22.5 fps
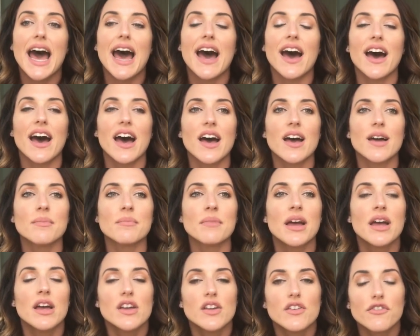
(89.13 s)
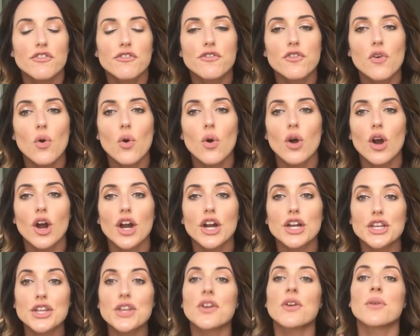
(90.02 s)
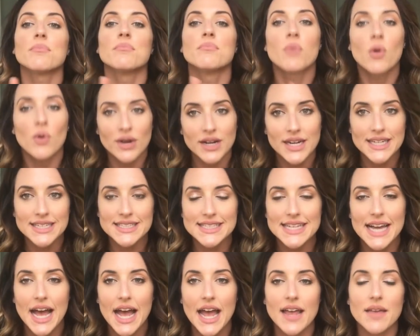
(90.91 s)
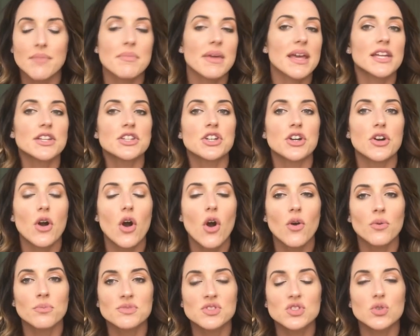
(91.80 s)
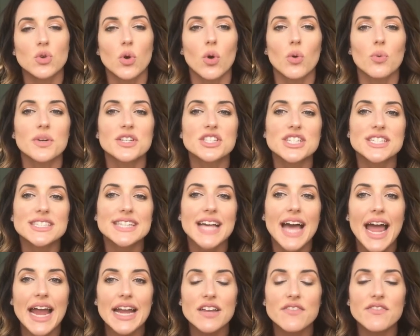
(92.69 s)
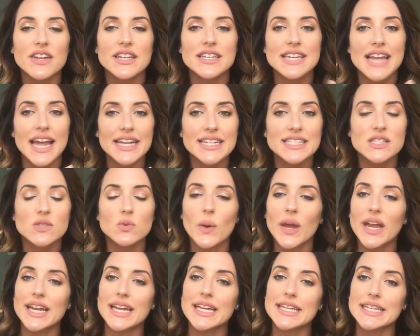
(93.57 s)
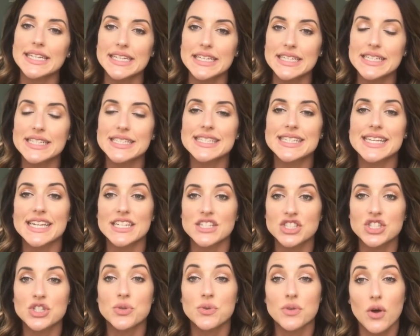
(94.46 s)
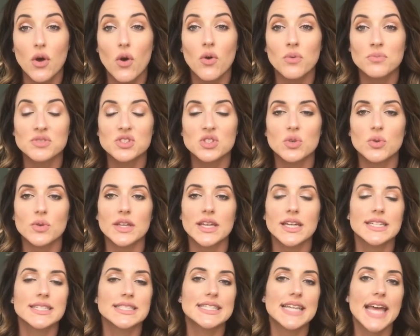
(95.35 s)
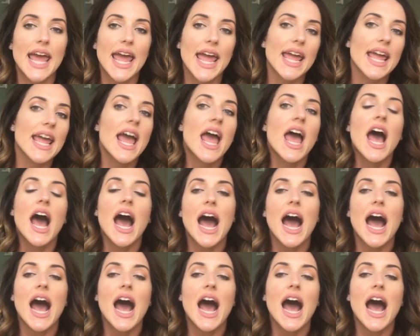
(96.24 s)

um, for your morning time in your homeschool, which is kind of a nice way to ease into the homeschooling day.